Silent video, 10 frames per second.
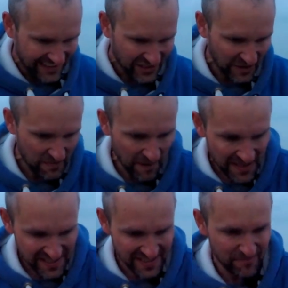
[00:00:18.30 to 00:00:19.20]
Chunky
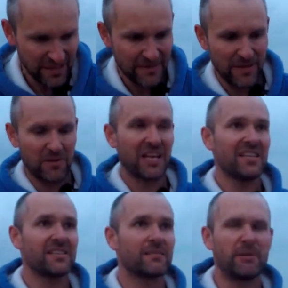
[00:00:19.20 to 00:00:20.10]
bass, PB
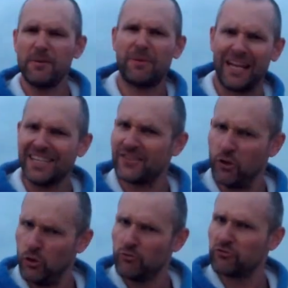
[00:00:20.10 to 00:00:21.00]
Plaice,
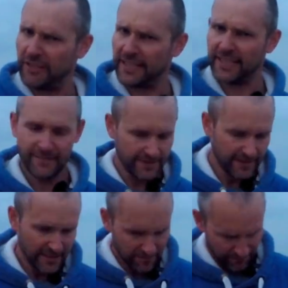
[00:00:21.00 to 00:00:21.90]
no, try that again.
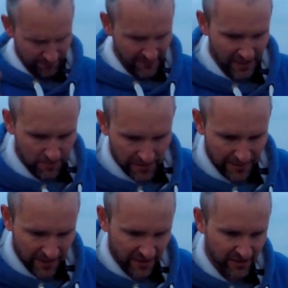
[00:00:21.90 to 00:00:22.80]

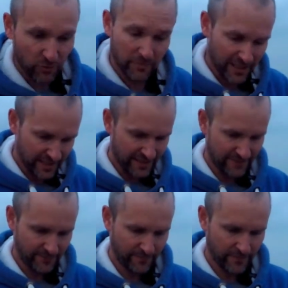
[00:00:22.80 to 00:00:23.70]
PB Thornback,
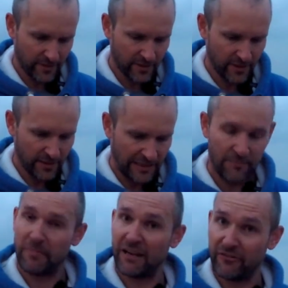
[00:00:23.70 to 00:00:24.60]

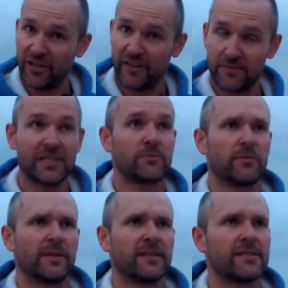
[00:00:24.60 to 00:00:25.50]
£11 5-ounce Plaice would
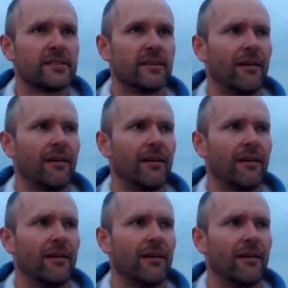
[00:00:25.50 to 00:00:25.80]
have been nice.